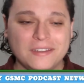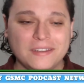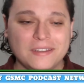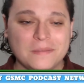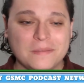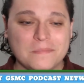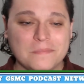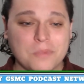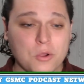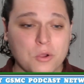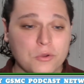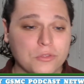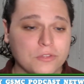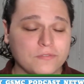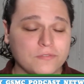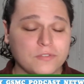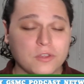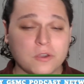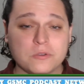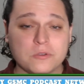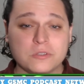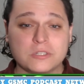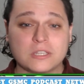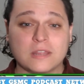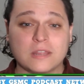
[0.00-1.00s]
Both of
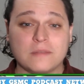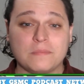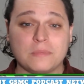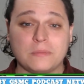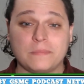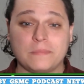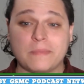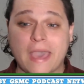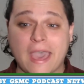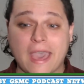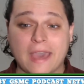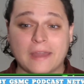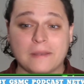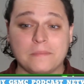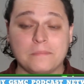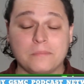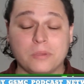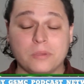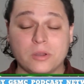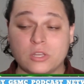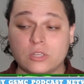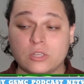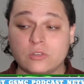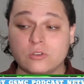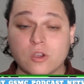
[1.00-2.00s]
those can be bad,
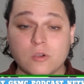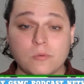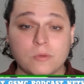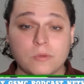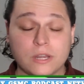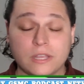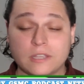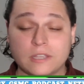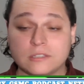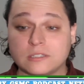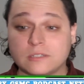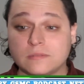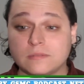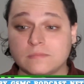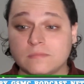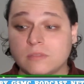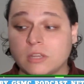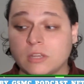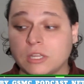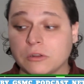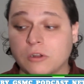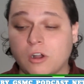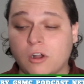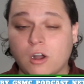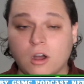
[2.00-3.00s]
but you know what isn't?
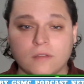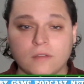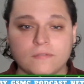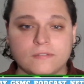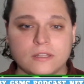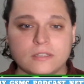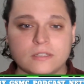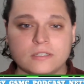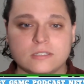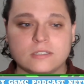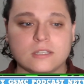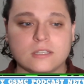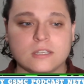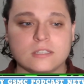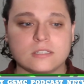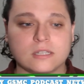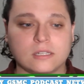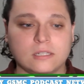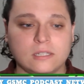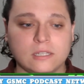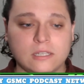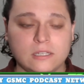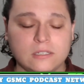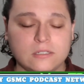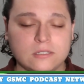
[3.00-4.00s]
Their offense is
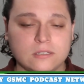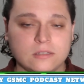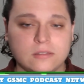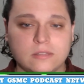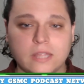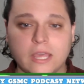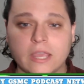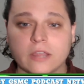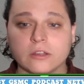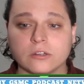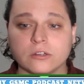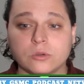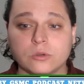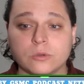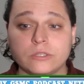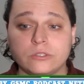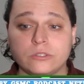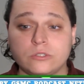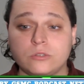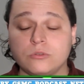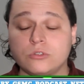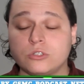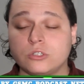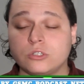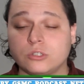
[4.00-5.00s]
elite. They are going to
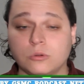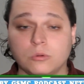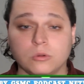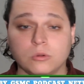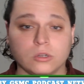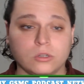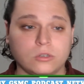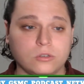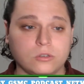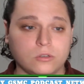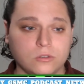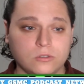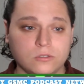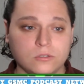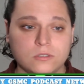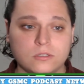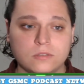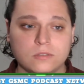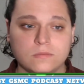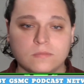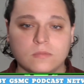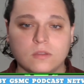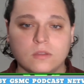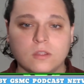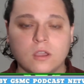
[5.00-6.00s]
score goals.
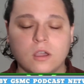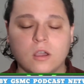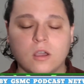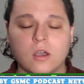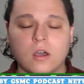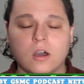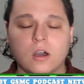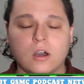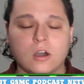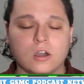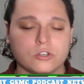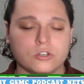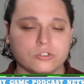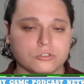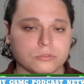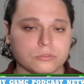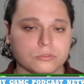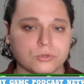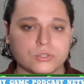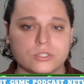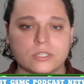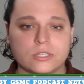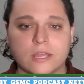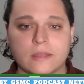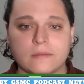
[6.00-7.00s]

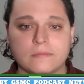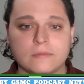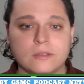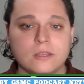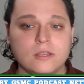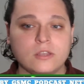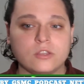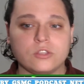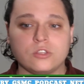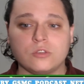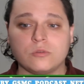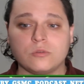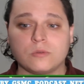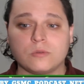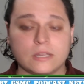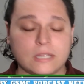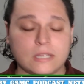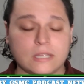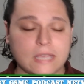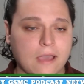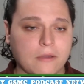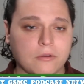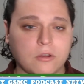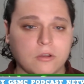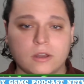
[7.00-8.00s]
100%. You can
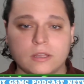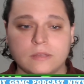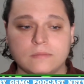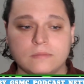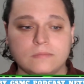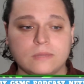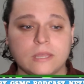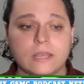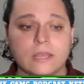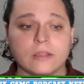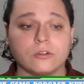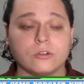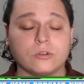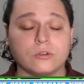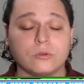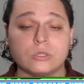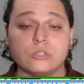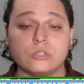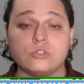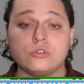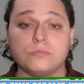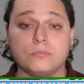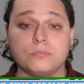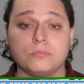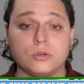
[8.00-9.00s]
count on it. They are going to
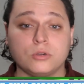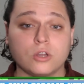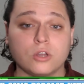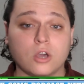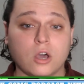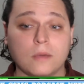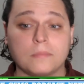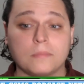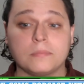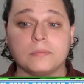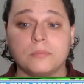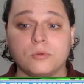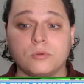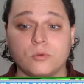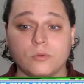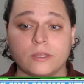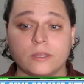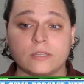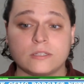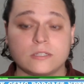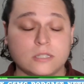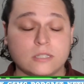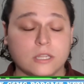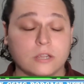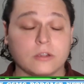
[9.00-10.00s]
put up points.
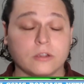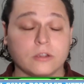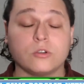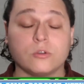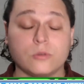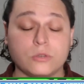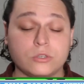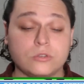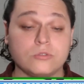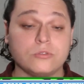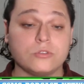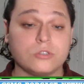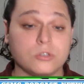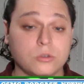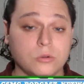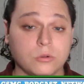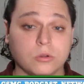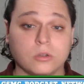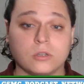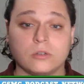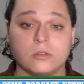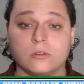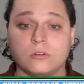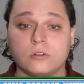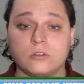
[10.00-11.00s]
They are going to score
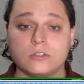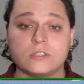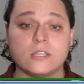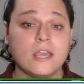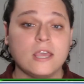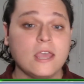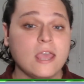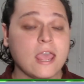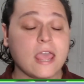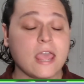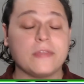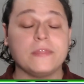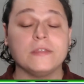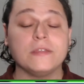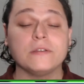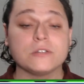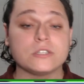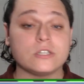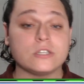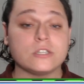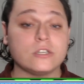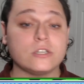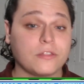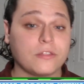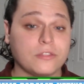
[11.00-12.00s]
goals, and there is
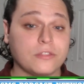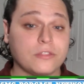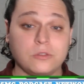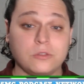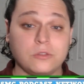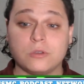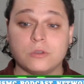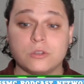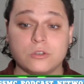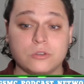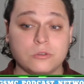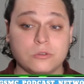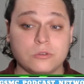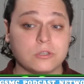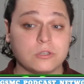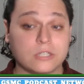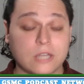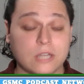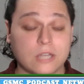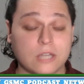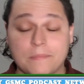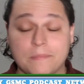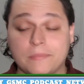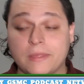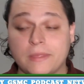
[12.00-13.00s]
nothing you can do to
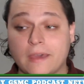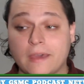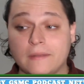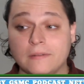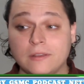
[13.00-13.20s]
stop that.